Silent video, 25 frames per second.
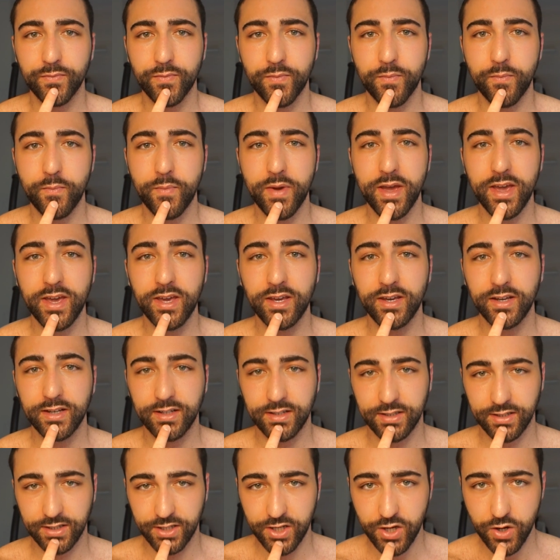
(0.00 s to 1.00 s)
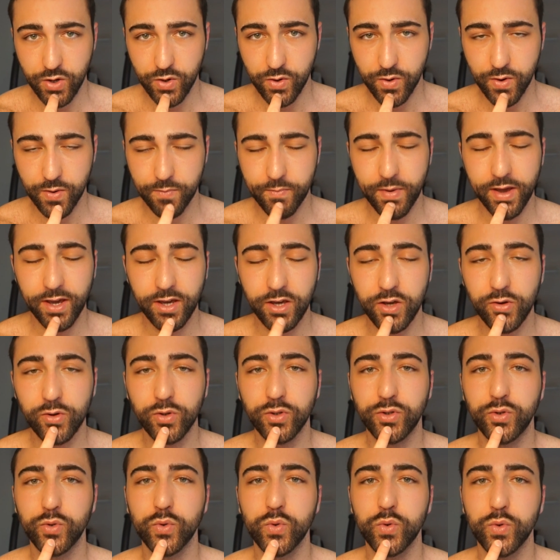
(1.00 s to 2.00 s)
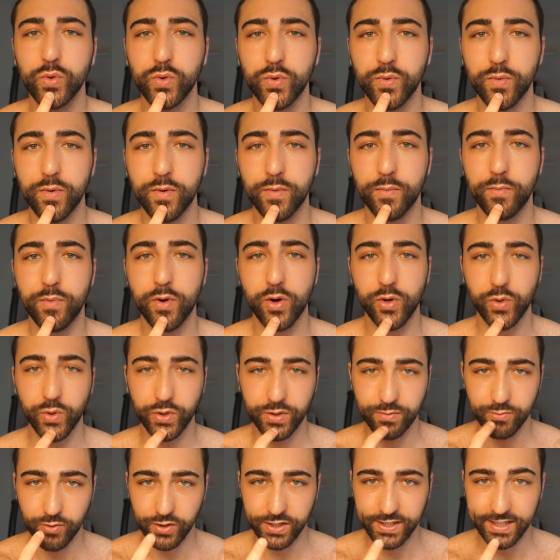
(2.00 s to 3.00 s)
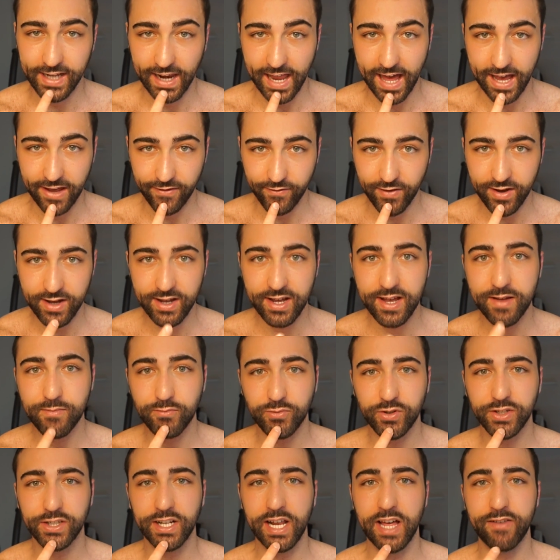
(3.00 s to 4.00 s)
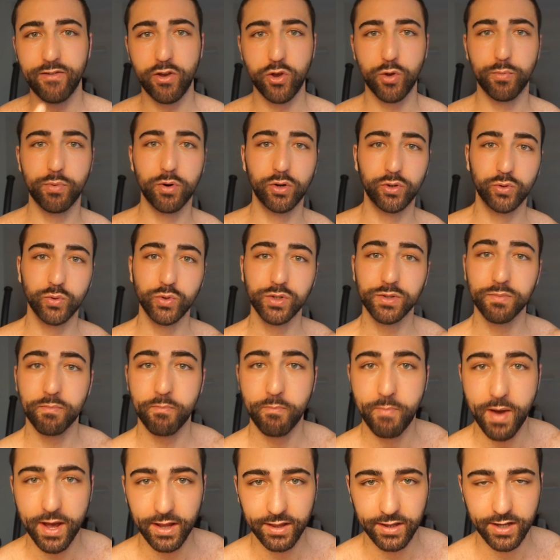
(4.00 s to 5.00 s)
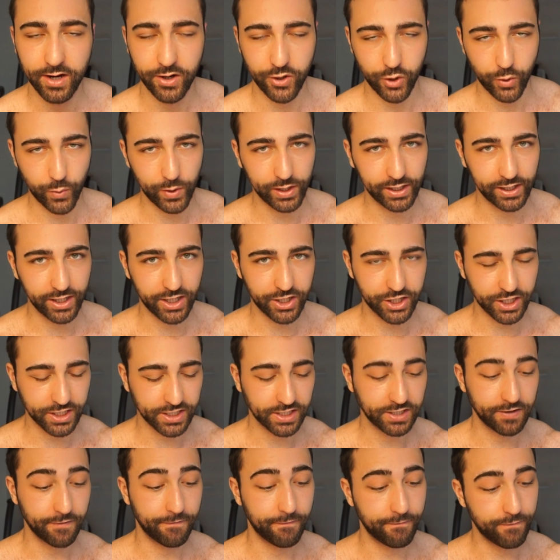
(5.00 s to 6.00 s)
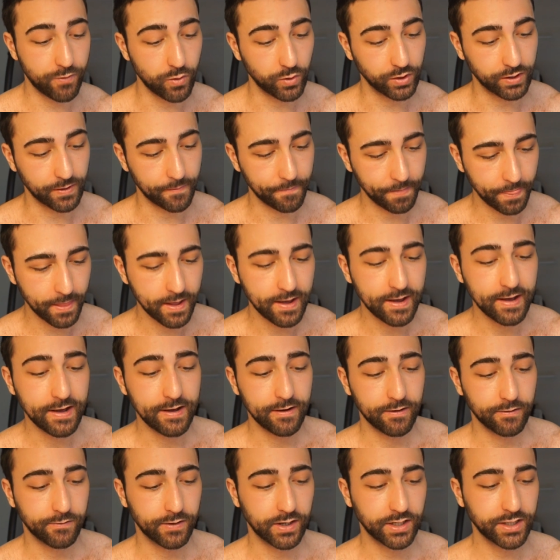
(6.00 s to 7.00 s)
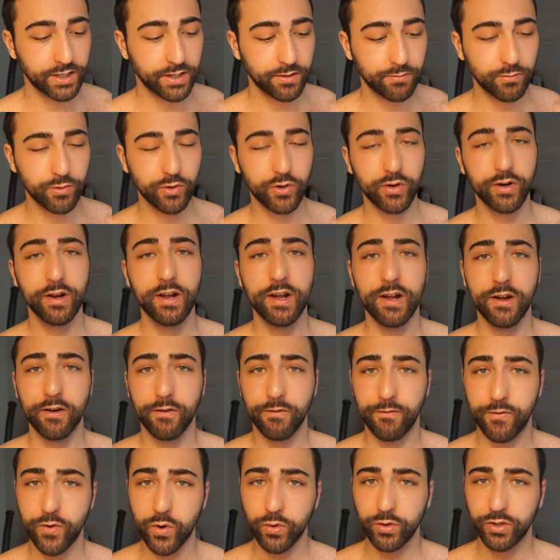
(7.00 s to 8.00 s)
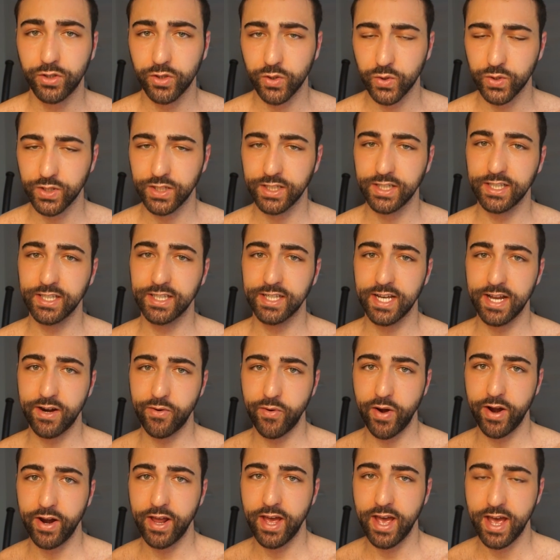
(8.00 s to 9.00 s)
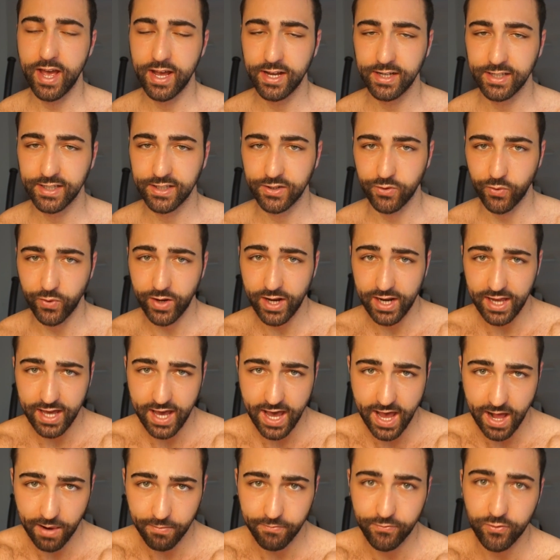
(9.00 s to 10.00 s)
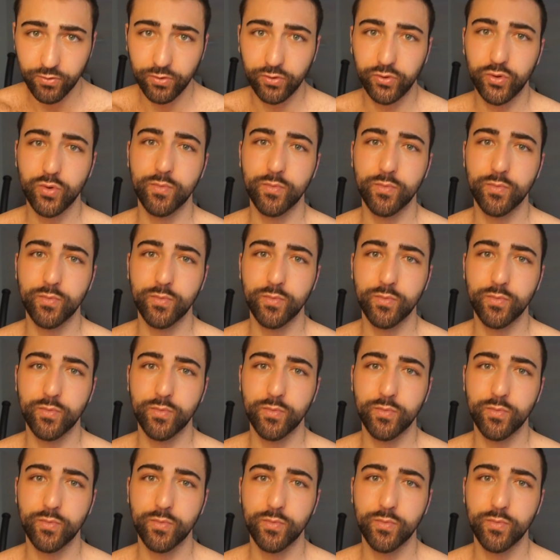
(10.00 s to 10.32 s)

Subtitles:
make you to produce more saliva, and more saliva you produce, better you will digest the food. Furthermore, fructose is really helpful to